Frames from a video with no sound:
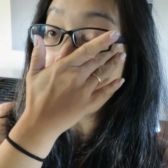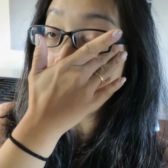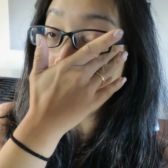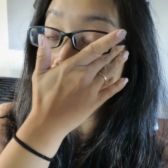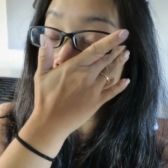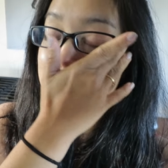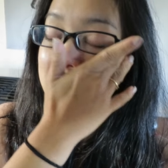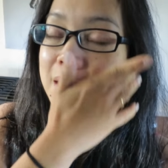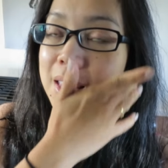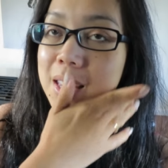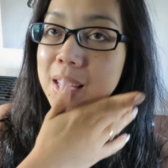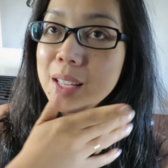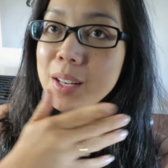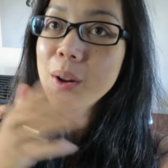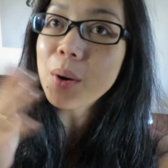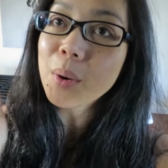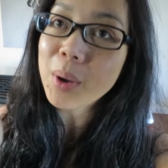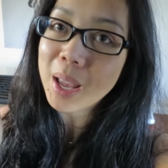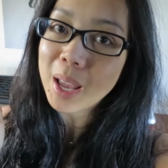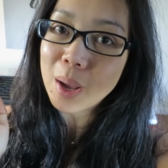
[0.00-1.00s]
I'm
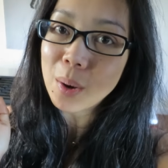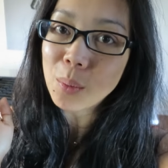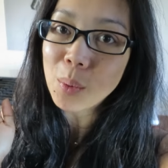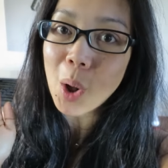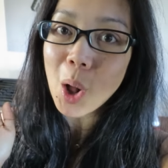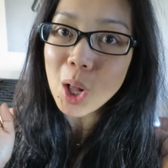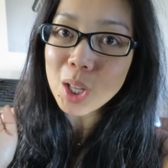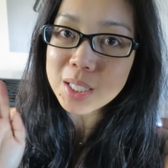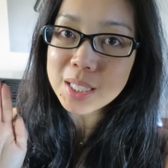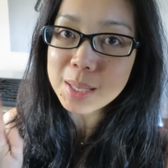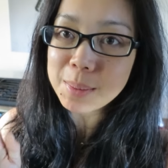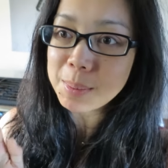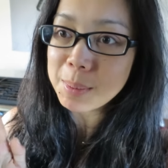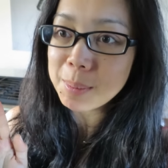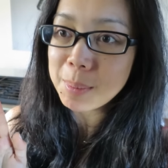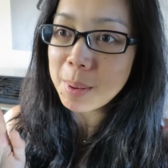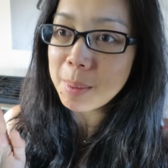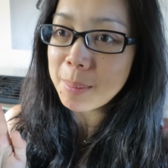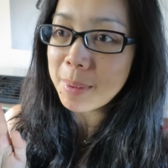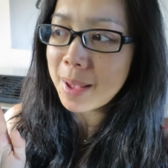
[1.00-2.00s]
thinking, okay, we'll all sleep
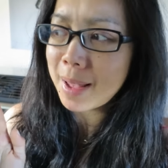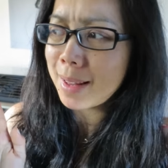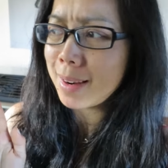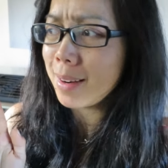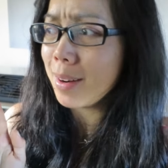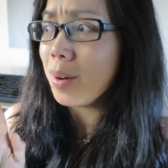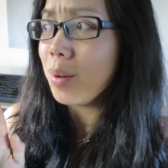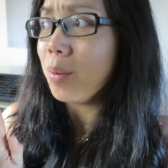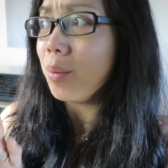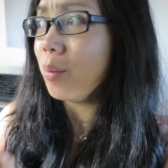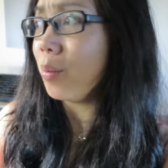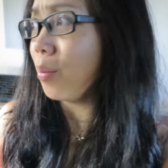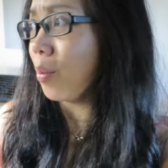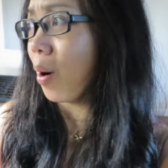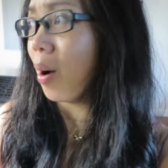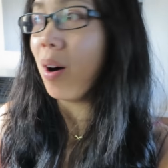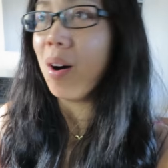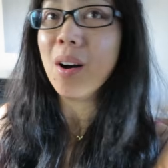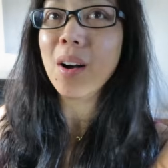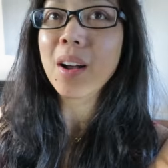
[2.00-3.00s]
in my bed.
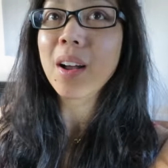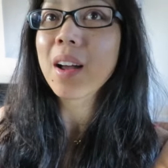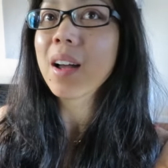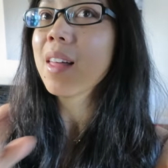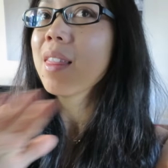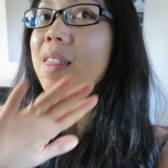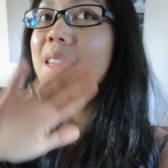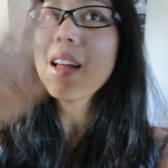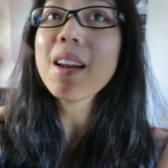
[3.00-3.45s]
Wrong.